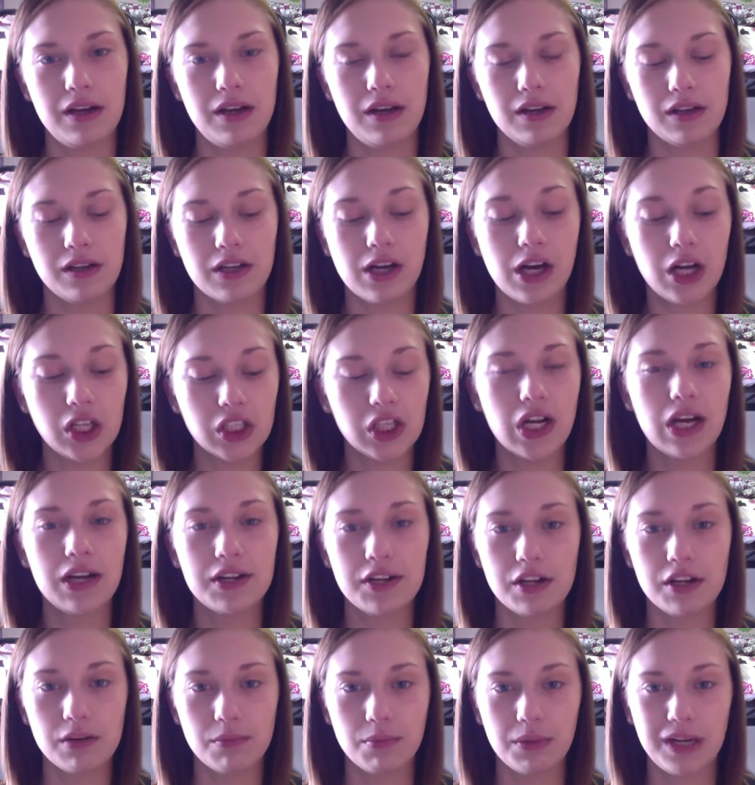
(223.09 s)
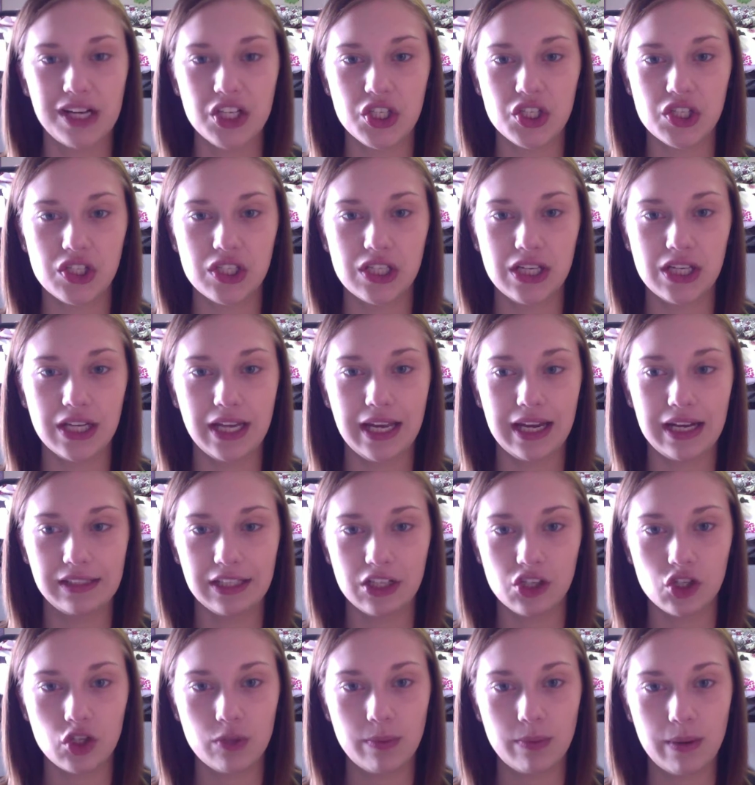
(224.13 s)
color on your brush to get it
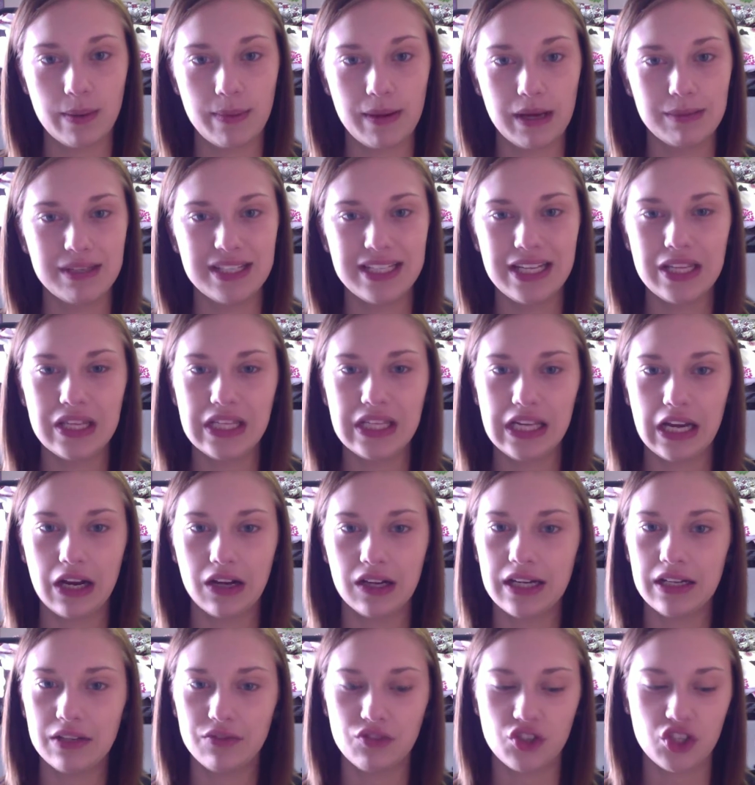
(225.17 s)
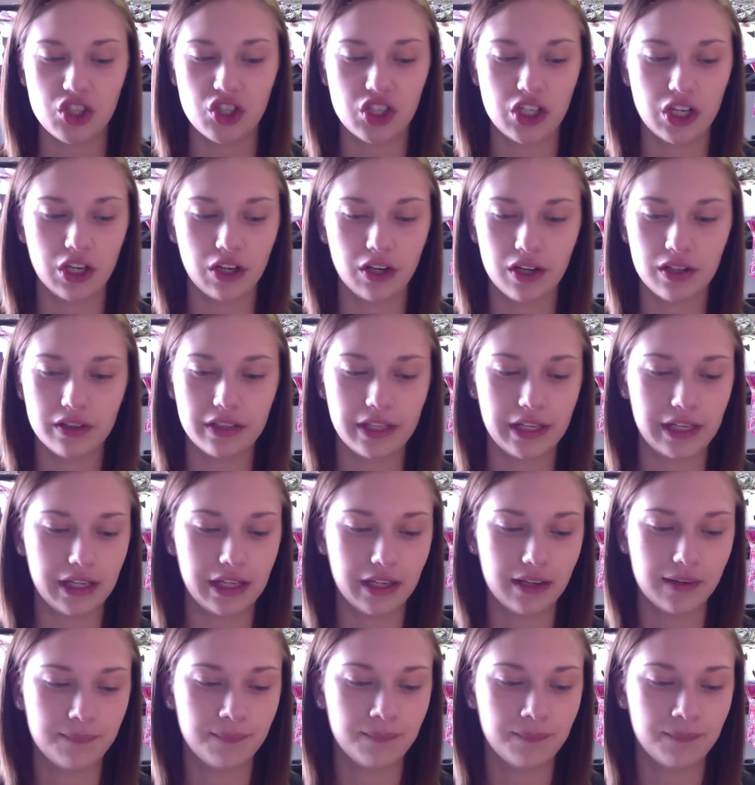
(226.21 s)
like super pigmented. They are kind of sheer, like,